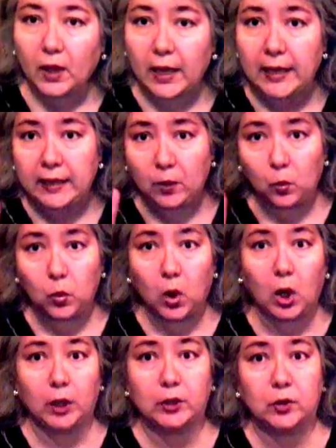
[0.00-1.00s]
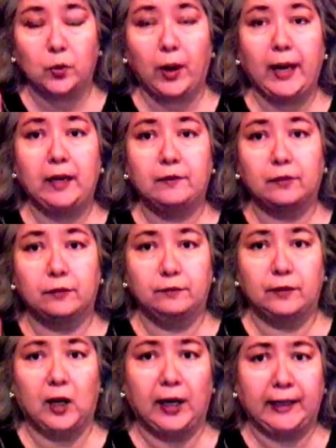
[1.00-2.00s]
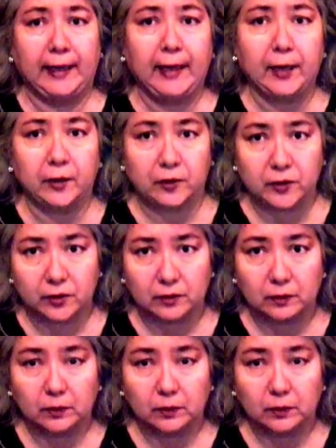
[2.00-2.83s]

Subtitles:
And it worked great for fine hairs.